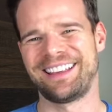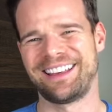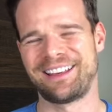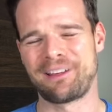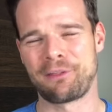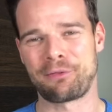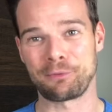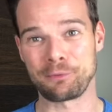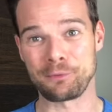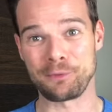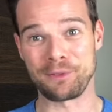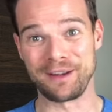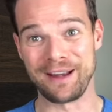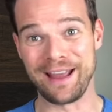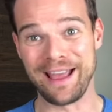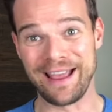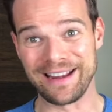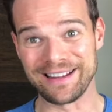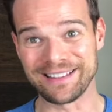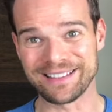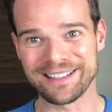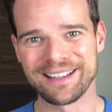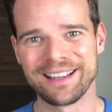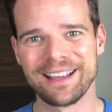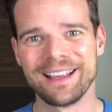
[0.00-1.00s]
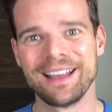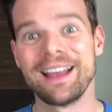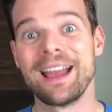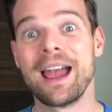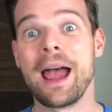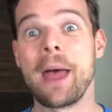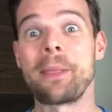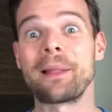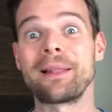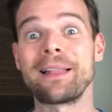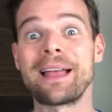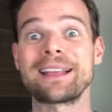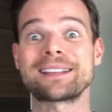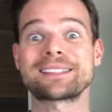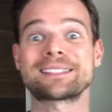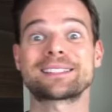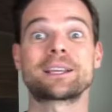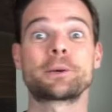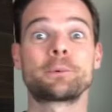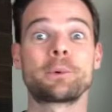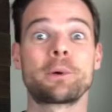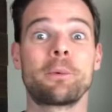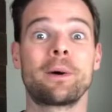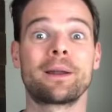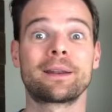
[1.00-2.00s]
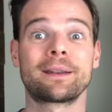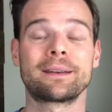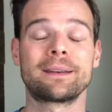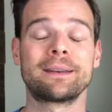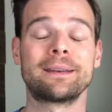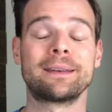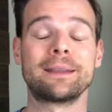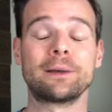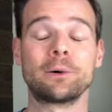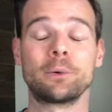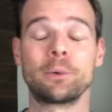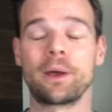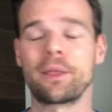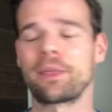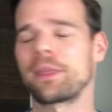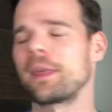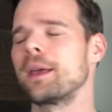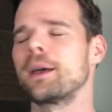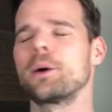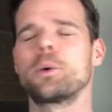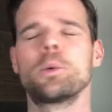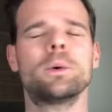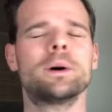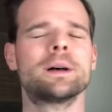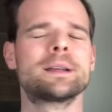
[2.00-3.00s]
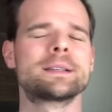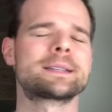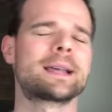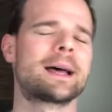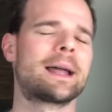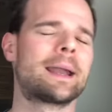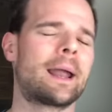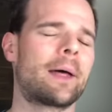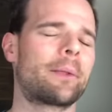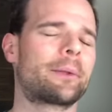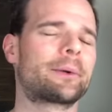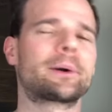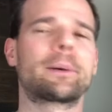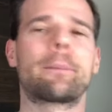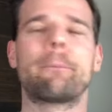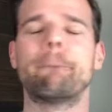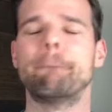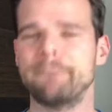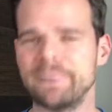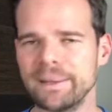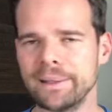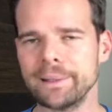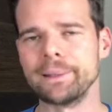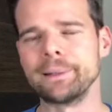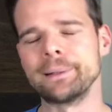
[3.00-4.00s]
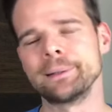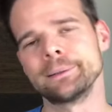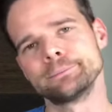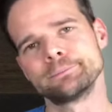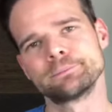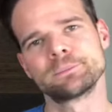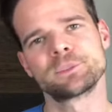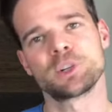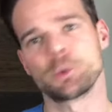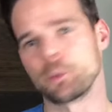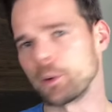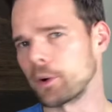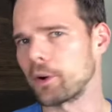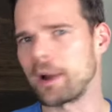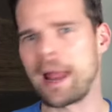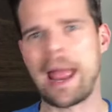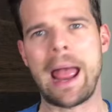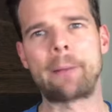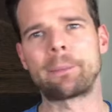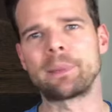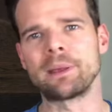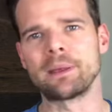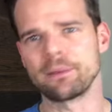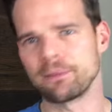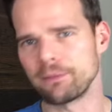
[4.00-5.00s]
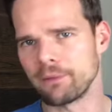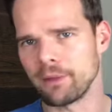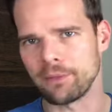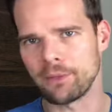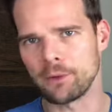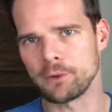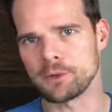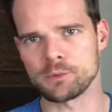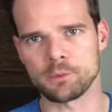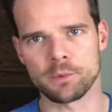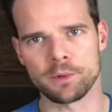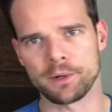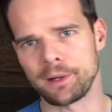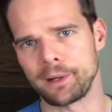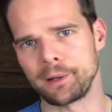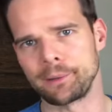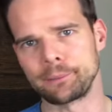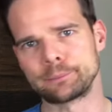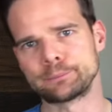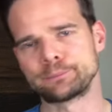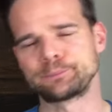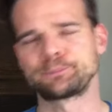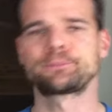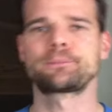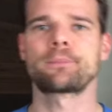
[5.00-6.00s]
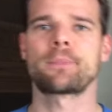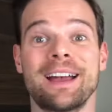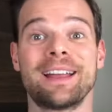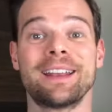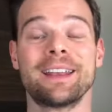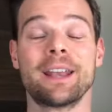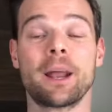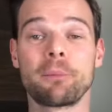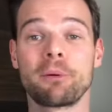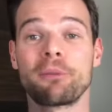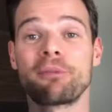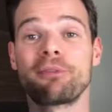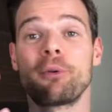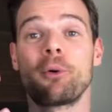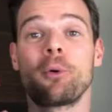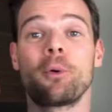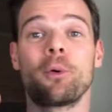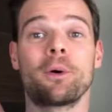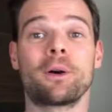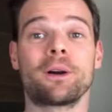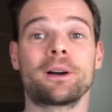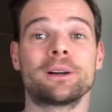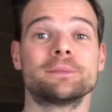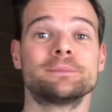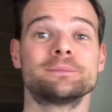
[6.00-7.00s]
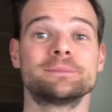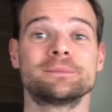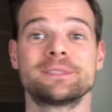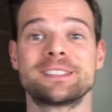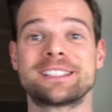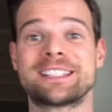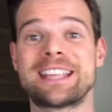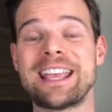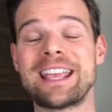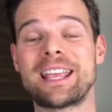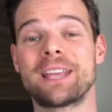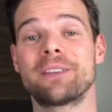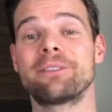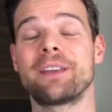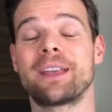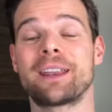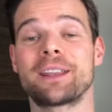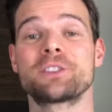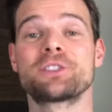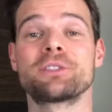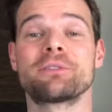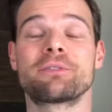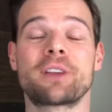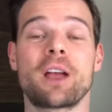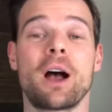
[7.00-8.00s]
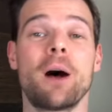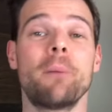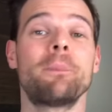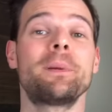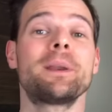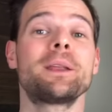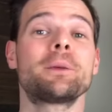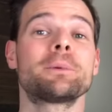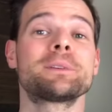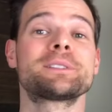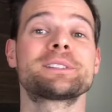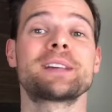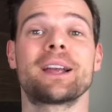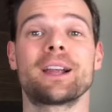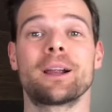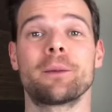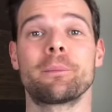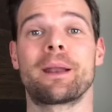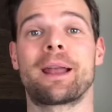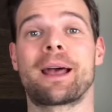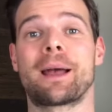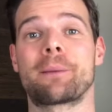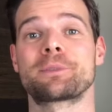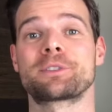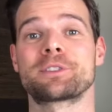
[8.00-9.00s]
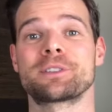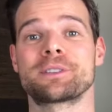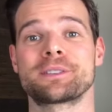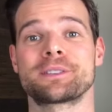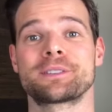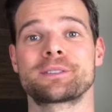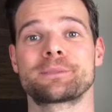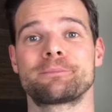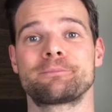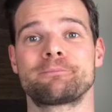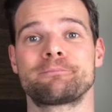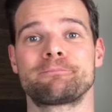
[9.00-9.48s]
through the night, and the last thing we wanted to deal with was another bill. So we were happy that those were done. Number four, take advantage of company retirement options.